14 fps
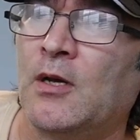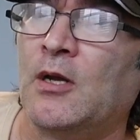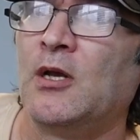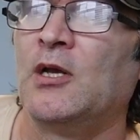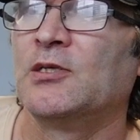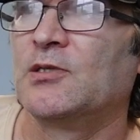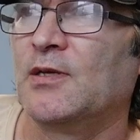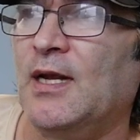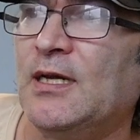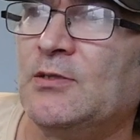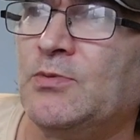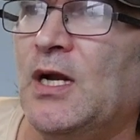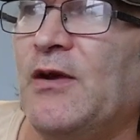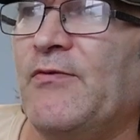So
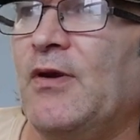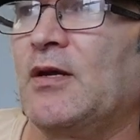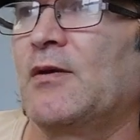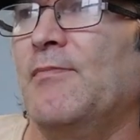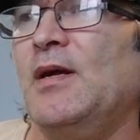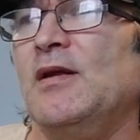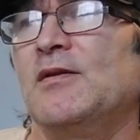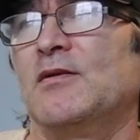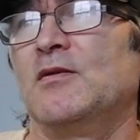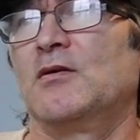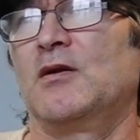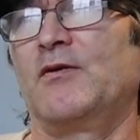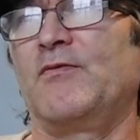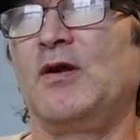that's what I recommend.
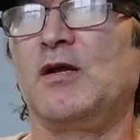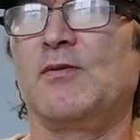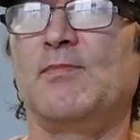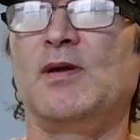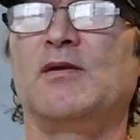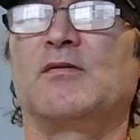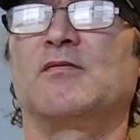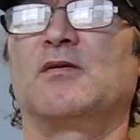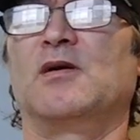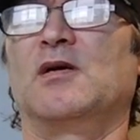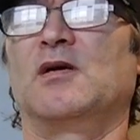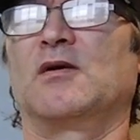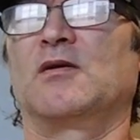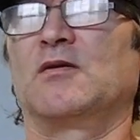I recommend
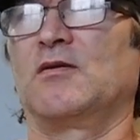a